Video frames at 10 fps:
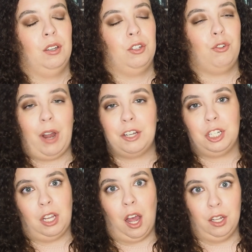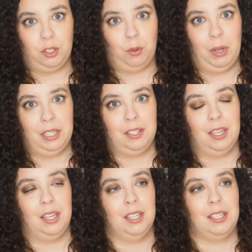tragic
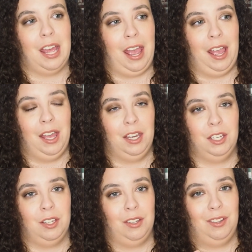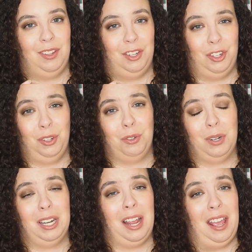consequences, and the
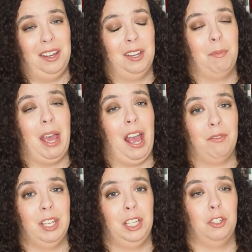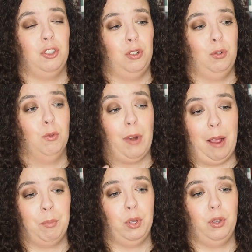children end up having to
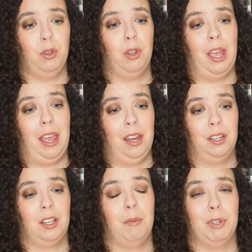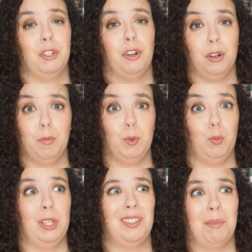grapple and come to terms
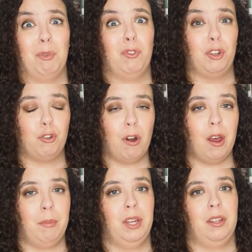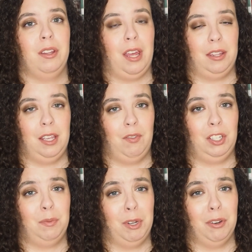with some of the trauma that they've
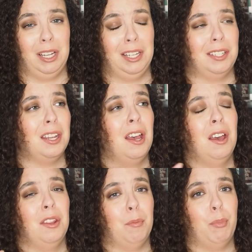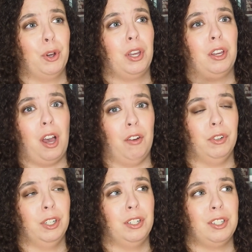experienced. The book
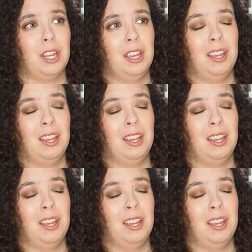covers